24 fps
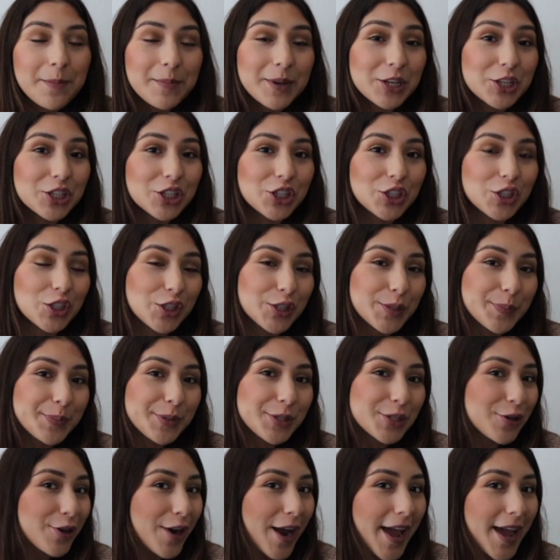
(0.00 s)
Make sure to
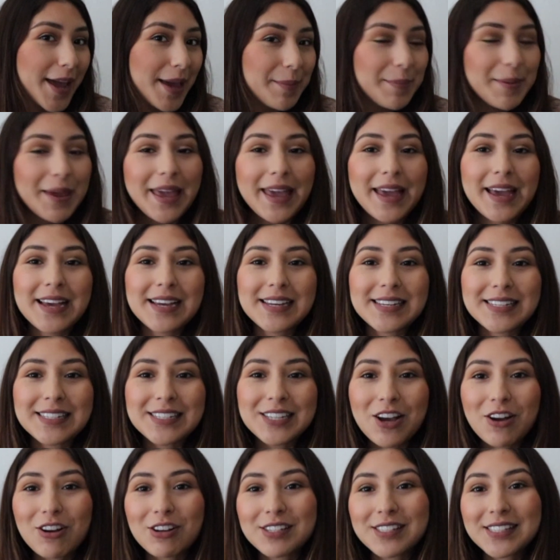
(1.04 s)
subscribe,
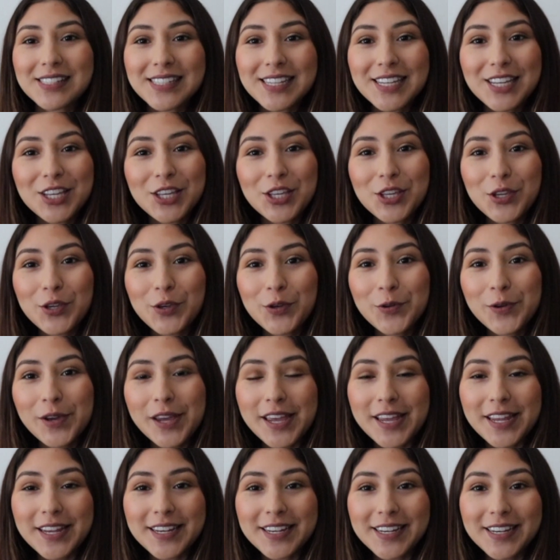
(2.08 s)
and I'll see you
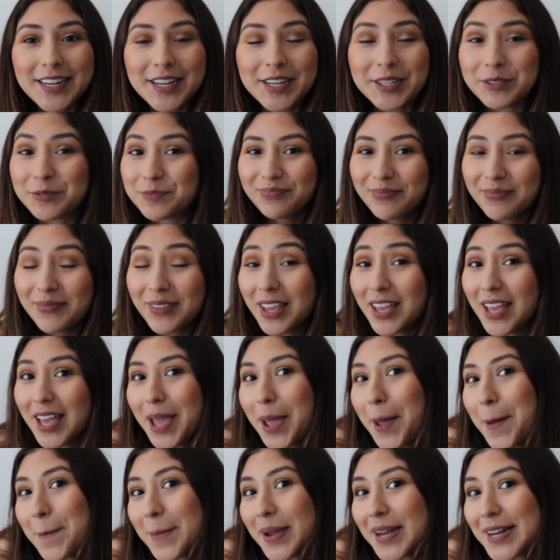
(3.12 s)
in
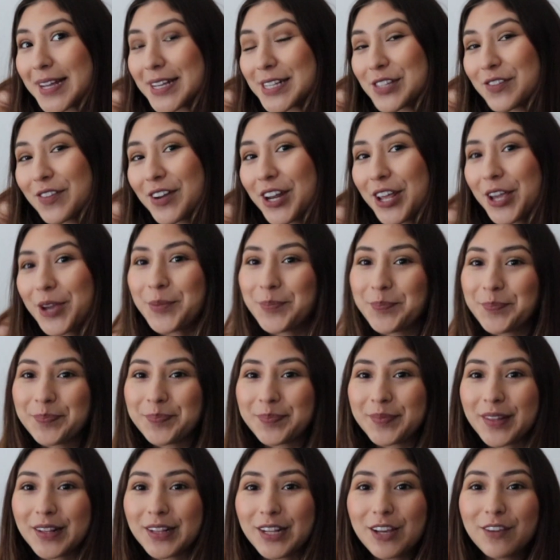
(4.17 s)
my next video.
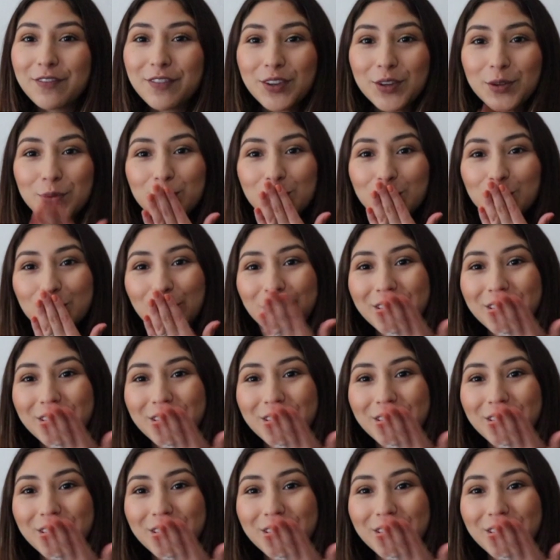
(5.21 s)
Love you.